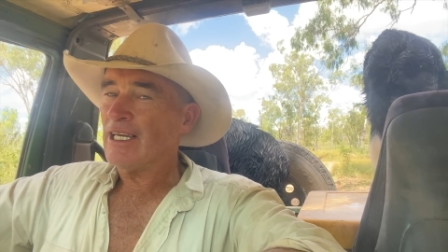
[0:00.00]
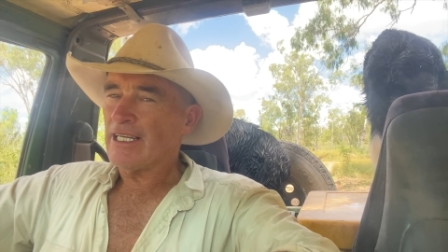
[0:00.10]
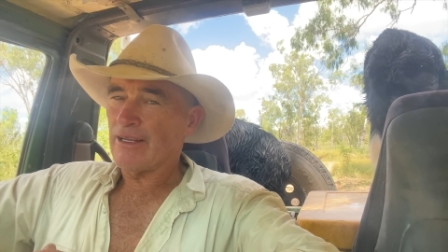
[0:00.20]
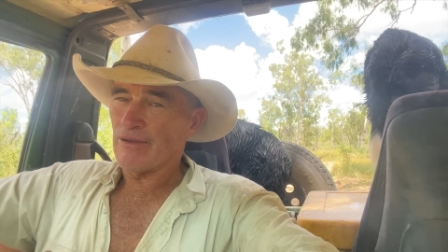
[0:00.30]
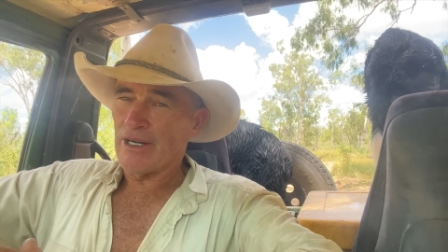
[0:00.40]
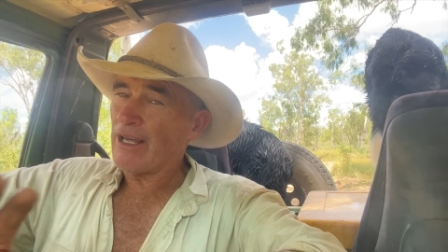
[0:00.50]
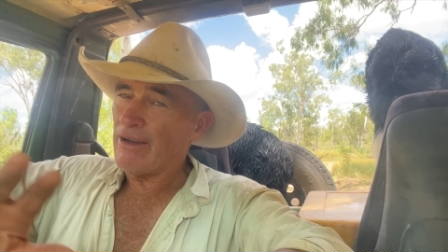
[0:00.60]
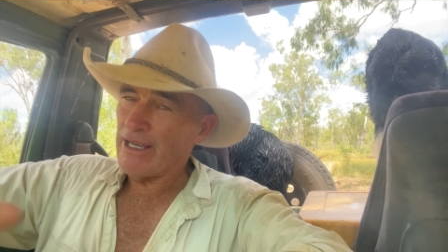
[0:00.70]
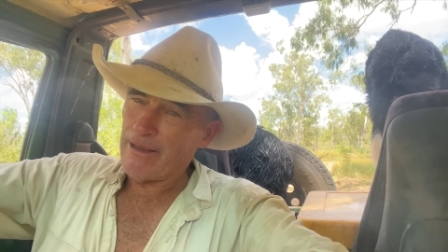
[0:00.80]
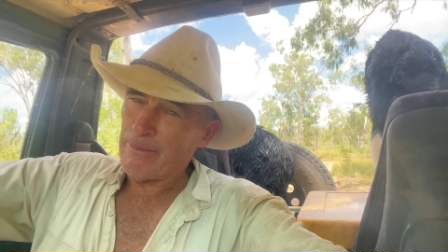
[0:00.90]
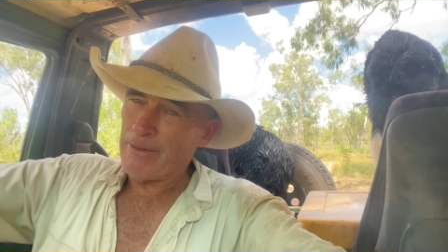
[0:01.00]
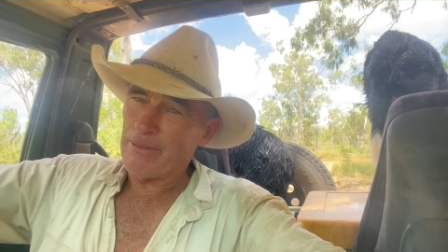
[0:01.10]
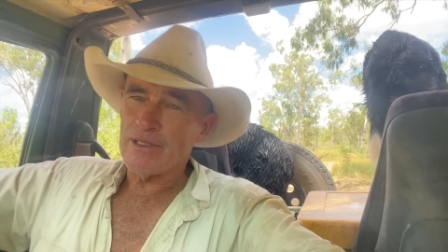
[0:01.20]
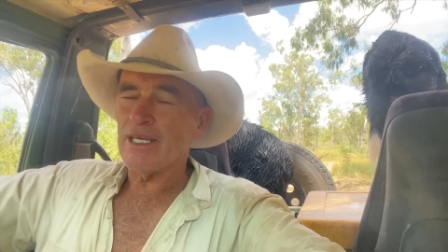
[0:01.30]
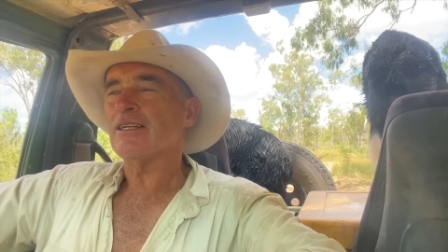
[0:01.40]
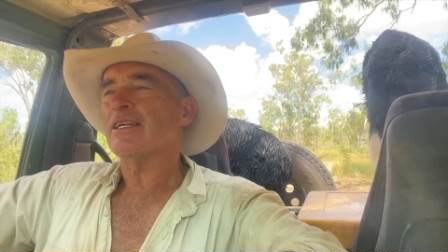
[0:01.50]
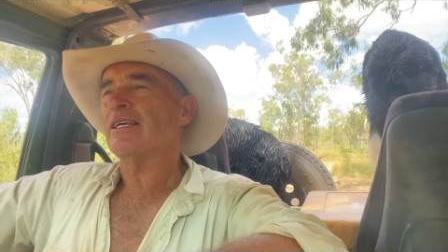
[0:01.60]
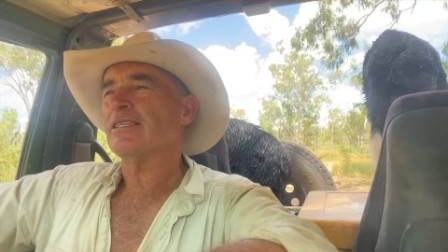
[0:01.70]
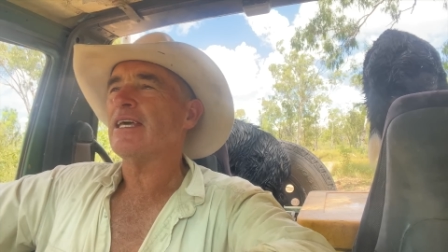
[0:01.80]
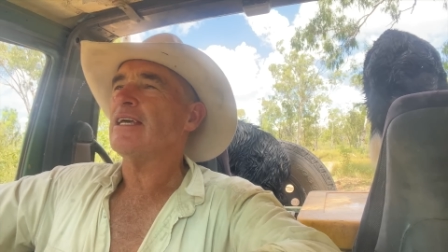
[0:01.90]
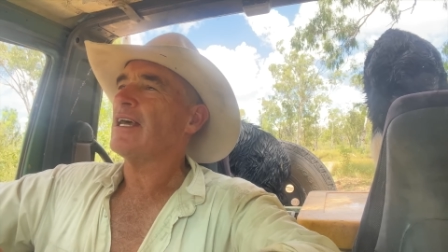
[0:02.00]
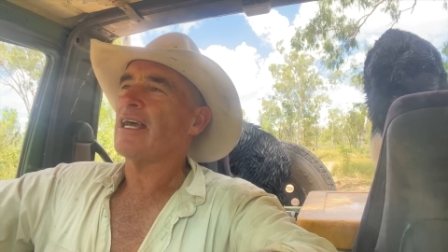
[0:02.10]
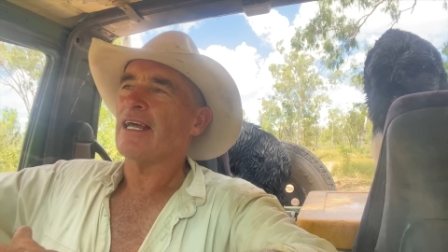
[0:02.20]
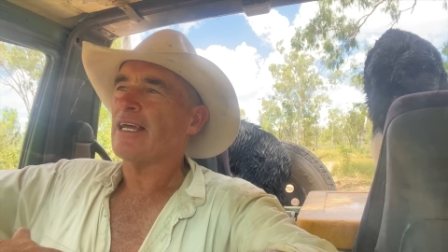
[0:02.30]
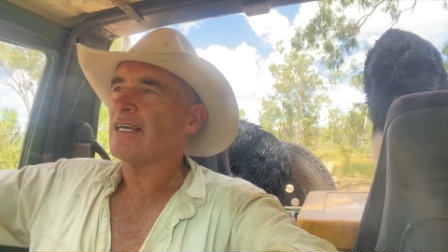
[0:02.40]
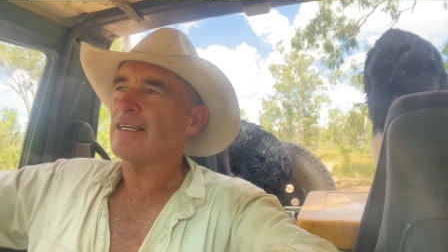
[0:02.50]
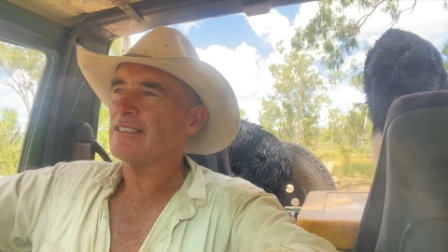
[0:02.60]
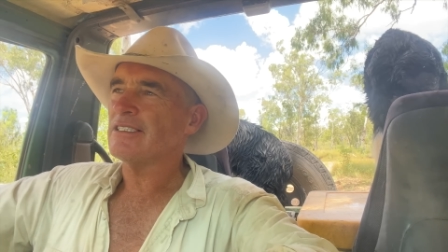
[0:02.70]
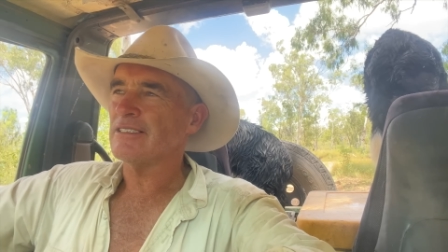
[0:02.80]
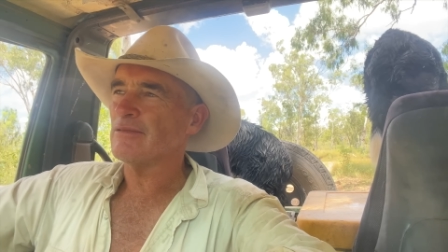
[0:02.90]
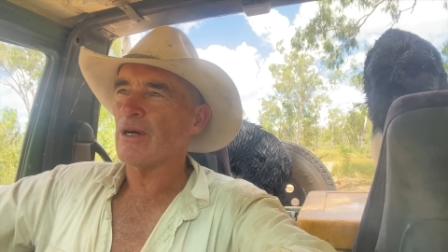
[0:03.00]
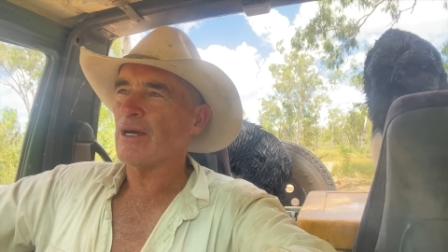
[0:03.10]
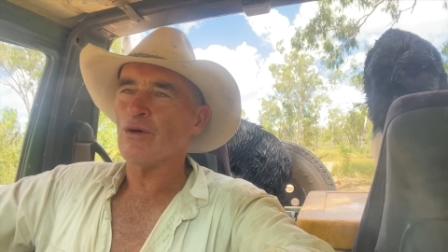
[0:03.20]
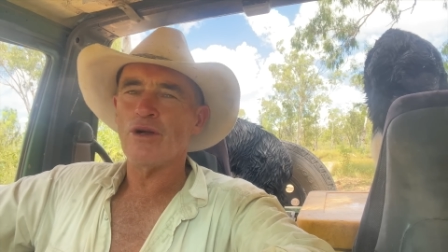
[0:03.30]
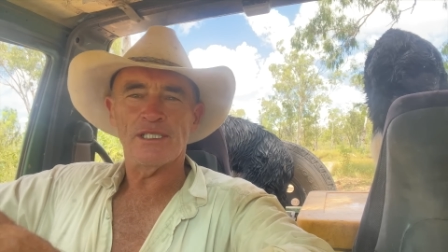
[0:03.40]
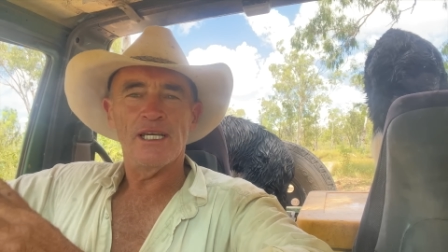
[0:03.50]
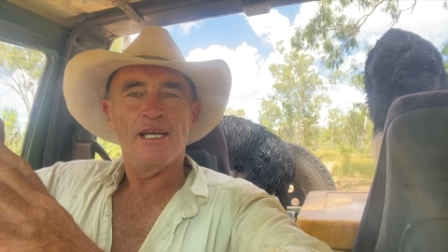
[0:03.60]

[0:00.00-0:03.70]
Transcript: Now, right, I hear people yelling out there, no, no, no, this isn't the way it works.